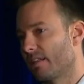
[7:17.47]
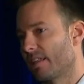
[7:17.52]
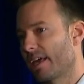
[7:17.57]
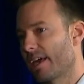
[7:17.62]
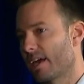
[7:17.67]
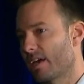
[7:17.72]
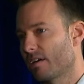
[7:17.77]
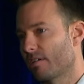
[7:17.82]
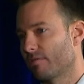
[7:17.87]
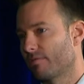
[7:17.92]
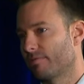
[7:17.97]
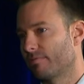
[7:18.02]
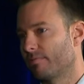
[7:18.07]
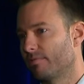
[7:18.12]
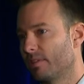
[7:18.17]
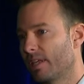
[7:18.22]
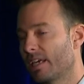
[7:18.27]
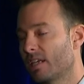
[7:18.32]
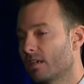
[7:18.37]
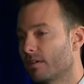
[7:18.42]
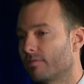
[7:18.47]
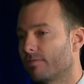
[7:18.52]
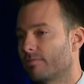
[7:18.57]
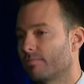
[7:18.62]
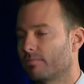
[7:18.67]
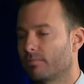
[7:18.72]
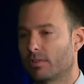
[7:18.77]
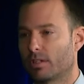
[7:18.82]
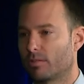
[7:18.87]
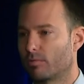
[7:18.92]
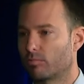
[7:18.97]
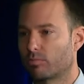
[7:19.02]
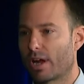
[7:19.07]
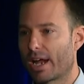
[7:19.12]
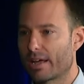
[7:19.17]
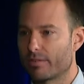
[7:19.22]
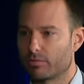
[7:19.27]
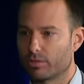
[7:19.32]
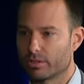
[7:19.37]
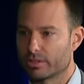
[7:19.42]
They have data that
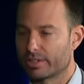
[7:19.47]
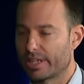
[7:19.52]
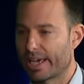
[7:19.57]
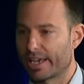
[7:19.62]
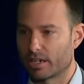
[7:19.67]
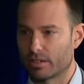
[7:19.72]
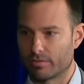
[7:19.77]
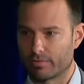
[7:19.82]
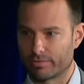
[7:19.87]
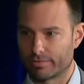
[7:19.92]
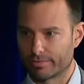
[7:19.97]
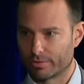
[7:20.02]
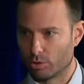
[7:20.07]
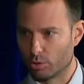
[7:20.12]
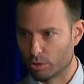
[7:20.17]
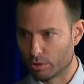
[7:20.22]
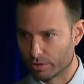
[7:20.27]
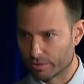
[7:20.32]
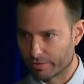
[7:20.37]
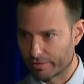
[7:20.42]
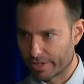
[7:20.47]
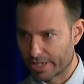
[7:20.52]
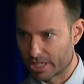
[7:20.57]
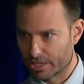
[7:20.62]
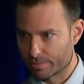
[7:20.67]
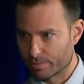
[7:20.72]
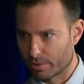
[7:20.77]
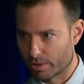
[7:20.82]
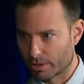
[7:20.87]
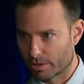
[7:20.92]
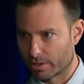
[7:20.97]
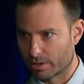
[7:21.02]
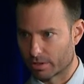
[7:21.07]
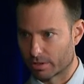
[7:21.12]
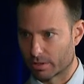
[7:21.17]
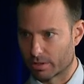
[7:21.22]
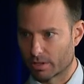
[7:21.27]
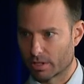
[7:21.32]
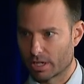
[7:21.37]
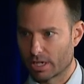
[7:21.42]
rivals that of Google and Facebook. The,
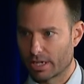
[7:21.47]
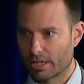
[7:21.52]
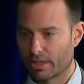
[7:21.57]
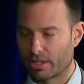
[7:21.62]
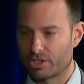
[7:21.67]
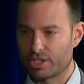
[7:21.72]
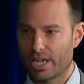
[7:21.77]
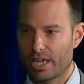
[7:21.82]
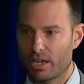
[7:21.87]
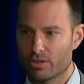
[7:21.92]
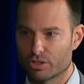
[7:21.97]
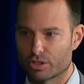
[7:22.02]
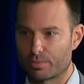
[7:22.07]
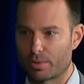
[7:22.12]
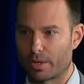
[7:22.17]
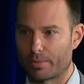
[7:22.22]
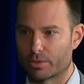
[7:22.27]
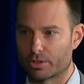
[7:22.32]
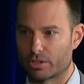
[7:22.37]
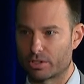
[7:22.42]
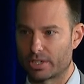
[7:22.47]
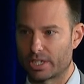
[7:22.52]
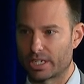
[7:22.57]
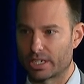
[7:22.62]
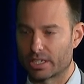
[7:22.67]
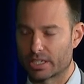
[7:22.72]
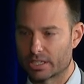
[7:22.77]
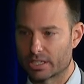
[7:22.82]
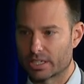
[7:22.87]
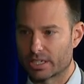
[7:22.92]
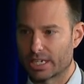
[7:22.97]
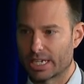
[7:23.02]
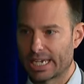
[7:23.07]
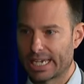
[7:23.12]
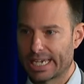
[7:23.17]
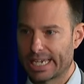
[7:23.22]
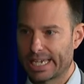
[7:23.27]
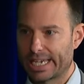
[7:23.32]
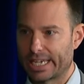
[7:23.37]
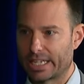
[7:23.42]
the challenge with publisher data is that
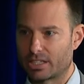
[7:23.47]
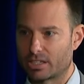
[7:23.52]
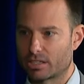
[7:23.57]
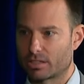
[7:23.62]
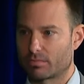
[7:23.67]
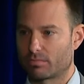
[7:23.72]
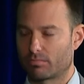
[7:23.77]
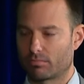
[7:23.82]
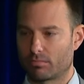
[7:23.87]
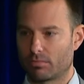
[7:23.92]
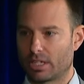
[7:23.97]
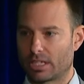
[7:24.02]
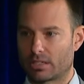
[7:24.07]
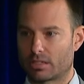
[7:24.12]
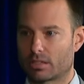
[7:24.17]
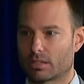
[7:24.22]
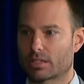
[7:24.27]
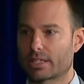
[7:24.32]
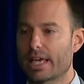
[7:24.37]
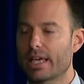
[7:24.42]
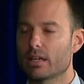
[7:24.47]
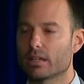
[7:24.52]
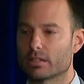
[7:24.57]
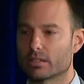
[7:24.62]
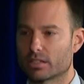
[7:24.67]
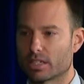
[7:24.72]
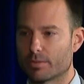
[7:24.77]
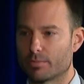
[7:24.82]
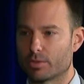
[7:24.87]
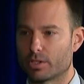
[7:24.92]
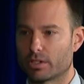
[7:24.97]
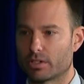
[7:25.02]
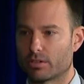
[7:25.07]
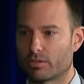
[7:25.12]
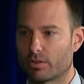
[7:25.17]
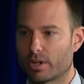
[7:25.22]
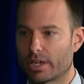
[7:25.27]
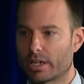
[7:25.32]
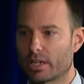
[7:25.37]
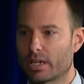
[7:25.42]
its, its scale is limited,
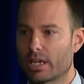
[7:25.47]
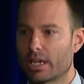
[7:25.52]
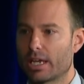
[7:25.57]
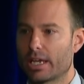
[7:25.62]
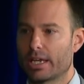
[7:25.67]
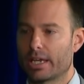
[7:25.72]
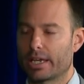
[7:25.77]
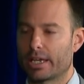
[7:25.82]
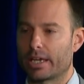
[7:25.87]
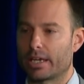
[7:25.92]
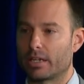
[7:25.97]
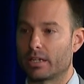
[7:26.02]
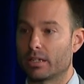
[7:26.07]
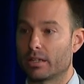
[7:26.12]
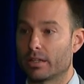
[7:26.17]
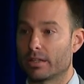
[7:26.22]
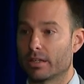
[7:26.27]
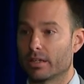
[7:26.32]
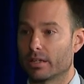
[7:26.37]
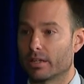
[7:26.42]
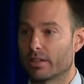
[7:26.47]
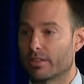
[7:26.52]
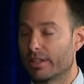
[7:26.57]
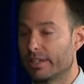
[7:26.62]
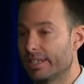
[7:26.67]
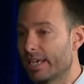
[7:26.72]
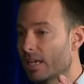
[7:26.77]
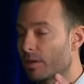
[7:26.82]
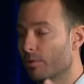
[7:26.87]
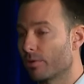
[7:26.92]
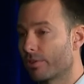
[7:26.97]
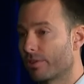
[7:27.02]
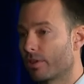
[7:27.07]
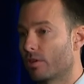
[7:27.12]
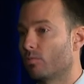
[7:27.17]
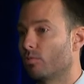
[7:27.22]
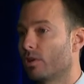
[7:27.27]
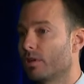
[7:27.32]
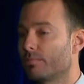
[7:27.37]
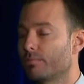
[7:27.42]
right? And the, the data within
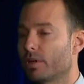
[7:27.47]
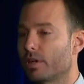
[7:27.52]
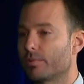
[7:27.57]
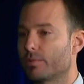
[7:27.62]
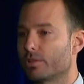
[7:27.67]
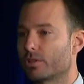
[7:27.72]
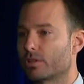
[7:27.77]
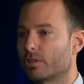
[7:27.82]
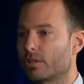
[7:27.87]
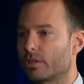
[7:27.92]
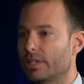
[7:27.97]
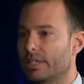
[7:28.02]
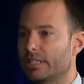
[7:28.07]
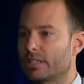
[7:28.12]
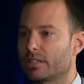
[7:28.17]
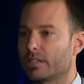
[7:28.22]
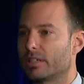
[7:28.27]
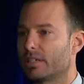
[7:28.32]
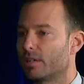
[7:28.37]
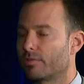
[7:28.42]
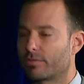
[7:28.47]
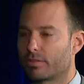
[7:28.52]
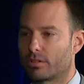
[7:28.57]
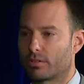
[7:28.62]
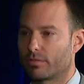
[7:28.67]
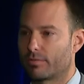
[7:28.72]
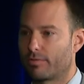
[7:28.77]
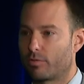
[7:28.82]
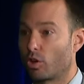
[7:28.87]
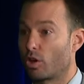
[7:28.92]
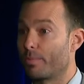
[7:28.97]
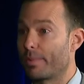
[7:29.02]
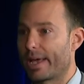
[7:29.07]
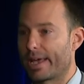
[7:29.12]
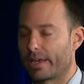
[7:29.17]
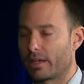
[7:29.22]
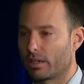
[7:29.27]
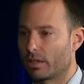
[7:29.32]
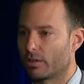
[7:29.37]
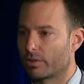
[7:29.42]
one publisher is in a different format
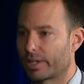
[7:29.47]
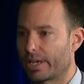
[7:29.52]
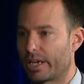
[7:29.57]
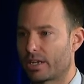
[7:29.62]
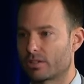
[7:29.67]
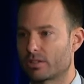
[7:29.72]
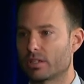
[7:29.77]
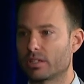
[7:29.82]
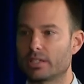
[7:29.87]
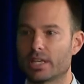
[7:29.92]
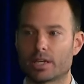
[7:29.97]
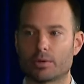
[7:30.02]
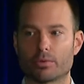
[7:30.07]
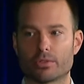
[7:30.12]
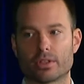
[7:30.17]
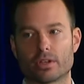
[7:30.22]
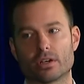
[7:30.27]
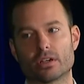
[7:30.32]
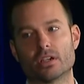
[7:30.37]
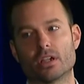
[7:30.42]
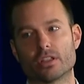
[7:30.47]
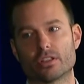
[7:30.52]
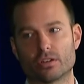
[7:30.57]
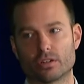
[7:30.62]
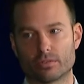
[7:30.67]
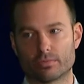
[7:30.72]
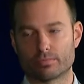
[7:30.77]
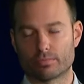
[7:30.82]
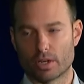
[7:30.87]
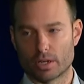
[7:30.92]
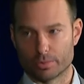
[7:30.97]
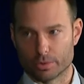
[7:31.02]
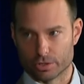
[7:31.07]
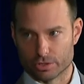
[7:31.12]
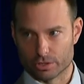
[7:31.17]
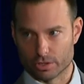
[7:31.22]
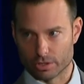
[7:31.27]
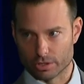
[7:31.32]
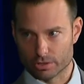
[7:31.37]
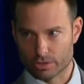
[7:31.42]
and location than data within another
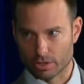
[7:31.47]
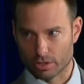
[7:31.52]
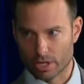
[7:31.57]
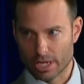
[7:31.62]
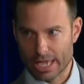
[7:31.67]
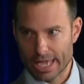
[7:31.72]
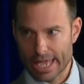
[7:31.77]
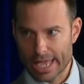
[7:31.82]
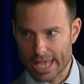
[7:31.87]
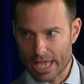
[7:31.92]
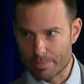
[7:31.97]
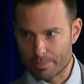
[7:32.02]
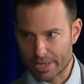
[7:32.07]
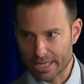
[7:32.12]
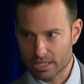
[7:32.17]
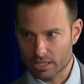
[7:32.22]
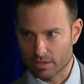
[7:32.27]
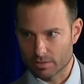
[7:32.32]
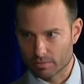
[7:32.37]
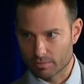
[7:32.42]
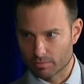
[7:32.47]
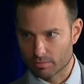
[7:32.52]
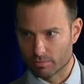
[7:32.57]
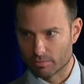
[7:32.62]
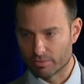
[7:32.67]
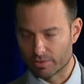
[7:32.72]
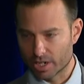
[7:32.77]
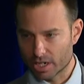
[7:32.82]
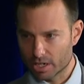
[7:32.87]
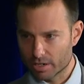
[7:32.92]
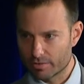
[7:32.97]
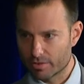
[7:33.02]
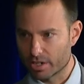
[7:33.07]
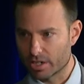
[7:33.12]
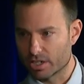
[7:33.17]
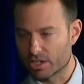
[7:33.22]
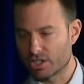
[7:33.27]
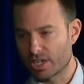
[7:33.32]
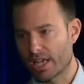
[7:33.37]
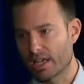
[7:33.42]
publisher. So it makes it very, very
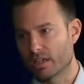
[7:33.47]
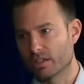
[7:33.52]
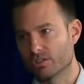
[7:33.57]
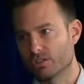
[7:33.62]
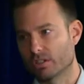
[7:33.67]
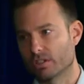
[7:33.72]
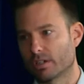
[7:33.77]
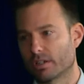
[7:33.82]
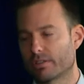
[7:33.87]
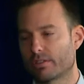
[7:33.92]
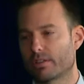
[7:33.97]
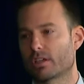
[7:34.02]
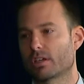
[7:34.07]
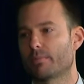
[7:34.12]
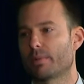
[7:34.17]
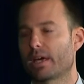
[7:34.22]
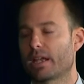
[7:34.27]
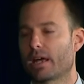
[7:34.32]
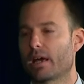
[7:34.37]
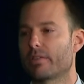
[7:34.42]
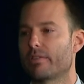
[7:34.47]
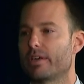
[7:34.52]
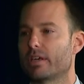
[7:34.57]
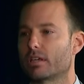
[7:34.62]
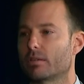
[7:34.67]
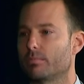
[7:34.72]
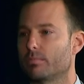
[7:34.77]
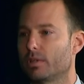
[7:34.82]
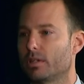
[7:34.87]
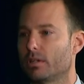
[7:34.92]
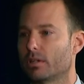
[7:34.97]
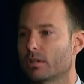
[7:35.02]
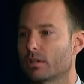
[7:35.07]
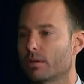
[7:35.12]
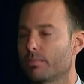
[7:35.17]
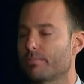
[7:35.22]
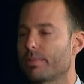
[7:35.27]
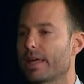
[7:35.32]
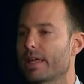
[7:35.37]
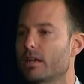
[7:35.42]
challenging to think about how they can be
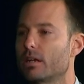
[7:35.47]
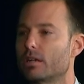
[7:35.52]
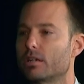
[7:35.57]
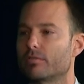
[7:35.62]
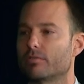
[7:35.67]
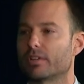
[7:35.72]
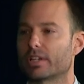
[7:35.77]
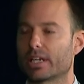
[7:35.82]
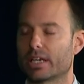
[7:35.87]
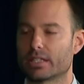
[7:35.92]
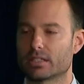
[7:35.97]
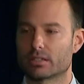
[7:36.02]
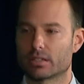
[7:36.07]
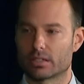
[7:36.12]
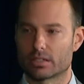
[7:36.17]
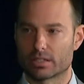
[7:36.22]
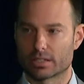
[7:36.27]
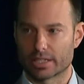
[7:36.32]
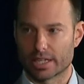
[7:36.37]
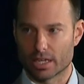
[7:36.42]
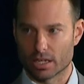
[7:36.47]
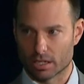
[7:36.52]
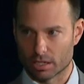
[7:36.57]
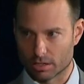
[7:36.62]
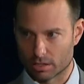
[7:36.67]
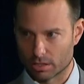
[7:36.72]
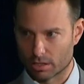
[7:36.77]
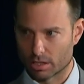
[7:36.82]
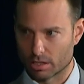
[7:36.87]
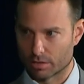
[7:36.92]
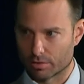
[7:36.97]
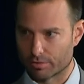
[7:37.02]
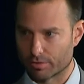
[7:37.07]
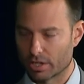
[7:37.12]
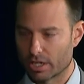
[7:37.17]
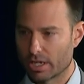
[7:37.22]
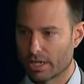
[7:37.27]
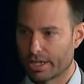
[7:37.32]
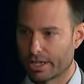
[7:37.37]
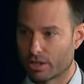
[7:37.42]
competitive against the scale of
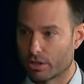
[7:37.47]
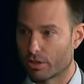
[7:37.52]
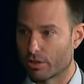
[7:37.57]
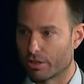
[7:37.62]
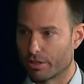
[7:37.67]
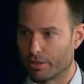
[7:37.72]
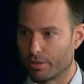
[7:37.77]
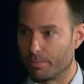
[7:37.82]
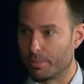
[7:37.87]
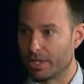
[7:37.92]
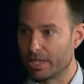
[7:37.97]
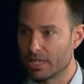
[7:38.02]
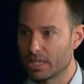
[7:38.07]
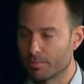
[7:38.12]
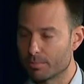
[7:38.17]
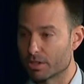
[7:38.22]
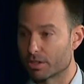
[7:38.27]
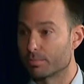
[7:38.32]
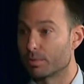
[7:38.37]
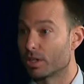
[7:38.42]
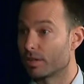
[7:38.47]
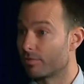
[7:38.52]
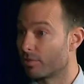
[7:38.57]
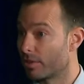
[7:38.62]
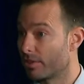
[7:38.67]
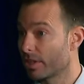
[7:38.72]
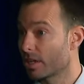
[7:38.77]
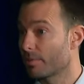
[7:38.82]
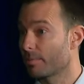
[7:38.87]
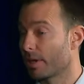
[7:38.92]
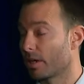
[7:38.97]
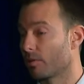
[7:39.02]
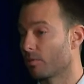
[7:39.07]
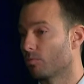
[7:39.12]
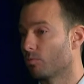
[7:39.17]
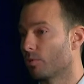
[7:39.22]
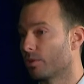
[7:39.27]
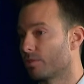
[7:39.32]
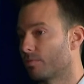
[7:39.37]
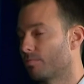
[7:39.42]
you know, the behemoths. But if you think about
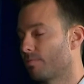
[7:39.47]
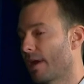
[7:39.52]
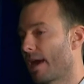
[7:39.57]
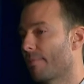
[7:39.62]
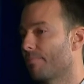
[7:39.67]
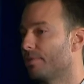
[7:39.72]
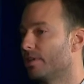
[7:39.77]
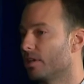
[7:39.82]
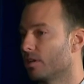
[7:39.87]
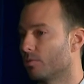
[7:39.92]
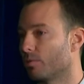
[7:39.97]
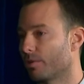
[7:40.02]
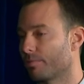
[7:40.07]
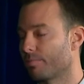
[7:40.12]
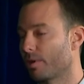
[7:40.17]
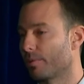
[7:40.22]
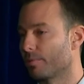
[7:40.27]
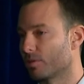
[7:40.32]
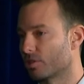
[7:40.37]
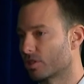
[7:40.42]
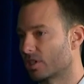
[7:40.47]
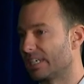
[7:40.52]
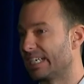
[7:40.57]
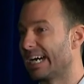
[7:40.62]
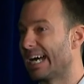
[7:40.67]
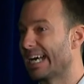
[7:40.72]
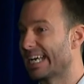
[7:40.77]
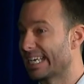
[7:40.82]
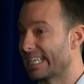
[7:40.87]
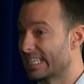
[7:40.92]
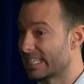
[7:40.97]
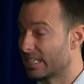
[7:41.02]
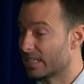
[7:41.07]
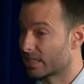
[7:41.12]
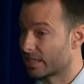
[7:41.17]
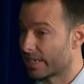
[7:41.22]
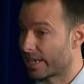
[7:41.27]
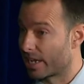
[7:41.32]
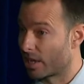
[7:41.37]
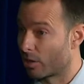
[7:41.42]
what's happening with publisher alliances
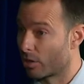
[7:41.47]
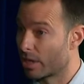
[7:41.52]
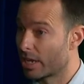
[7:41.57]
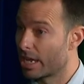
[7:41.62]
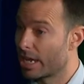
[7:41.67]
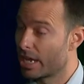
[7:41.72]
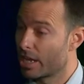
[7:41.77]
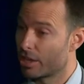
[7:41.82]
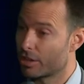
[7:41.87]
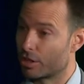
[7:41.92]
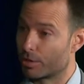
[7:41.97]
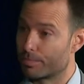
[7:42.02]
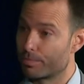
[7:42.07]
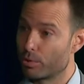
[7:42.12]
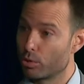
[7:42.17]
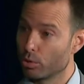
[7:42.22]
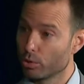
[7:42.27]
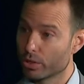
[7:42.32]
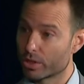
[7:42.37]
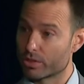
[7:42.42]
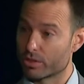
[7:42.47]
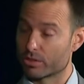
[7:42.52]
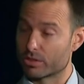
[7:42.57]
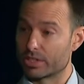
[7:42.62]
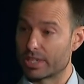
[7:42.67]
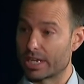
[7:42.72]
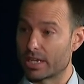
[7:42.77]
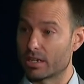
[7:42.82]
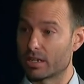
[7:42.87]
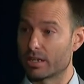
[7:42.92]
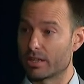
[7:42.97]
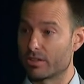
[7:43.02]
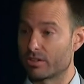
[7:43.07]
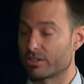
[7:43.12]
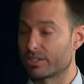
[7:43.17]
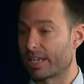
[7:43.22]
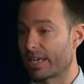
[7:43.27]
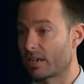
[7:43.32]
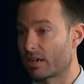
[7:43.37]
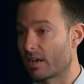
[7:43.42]
and how right. they're pooling those data and they're
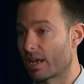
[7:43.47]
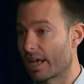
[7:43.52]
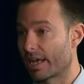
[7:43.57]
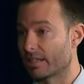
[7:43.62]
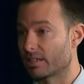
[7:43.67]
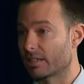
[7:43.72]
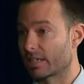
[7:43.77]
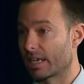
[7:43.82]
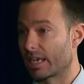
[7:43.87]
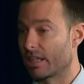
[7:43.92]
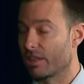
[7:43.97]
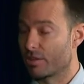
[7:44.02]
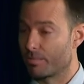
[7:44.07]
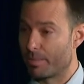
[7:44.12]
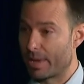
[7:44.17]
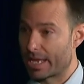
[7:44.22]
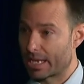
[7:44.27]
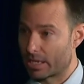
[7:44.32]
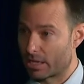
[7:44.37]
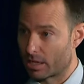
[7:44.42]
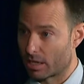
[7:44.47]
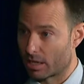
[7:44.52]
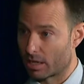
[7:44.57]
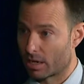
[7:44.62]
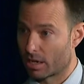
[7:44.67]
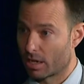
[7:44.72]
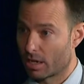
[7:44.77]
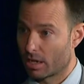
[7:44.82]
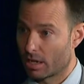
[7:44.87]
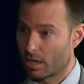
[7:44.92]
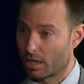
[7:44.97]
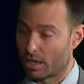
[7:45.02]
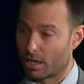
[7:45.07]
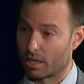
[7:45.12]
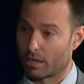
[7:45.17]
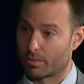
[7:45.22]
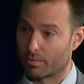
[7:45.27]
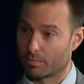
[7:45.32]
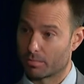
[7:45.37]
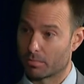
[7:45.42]
standardizing it and they're making it
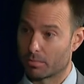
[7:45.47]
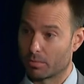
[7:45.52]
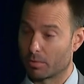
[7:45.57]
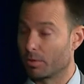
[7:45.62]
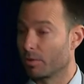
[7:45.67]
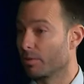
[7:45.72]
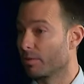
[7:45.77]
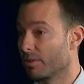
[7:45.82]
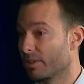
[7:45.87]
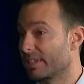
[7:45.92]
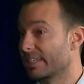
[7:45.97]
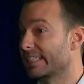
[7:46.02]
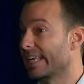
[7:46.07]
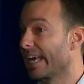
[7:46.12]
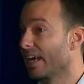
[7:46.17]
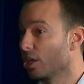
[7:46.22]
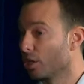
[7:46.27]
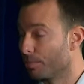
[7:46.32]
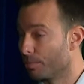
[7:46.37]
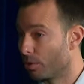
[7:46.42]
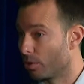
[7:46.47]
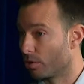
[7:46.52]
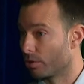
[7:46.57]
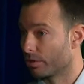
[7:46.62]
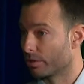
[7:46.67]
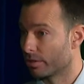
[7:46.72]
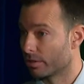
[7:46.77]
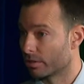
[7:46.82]
um, scalable,